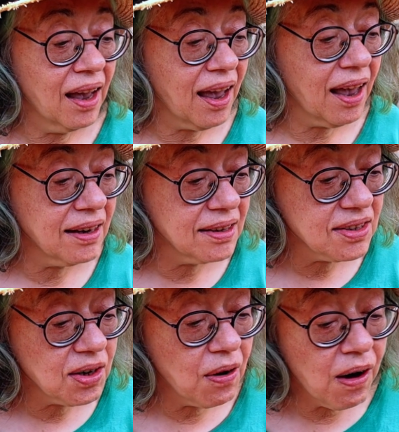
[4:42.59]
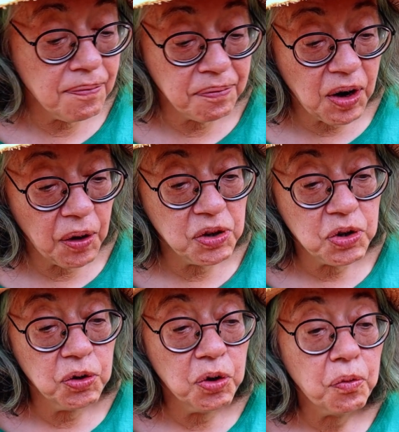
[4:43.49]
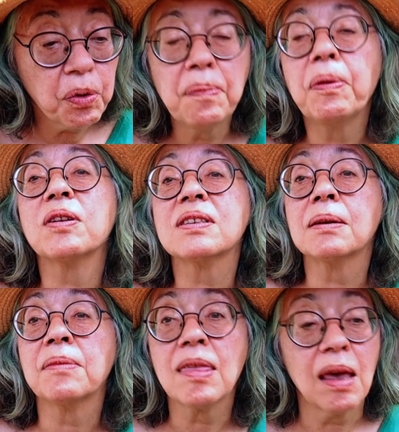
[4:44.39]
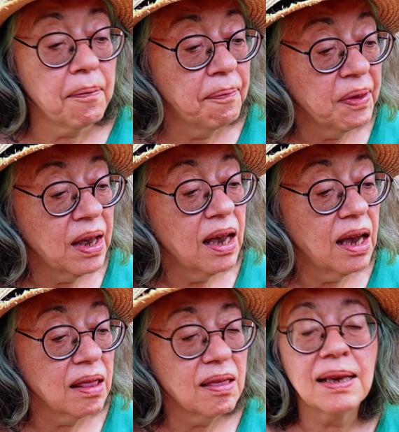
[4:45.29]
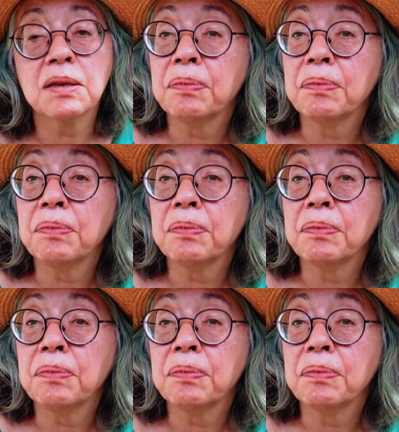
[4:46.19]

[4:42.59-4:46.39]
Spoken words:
And so I'm going to repot some of them in this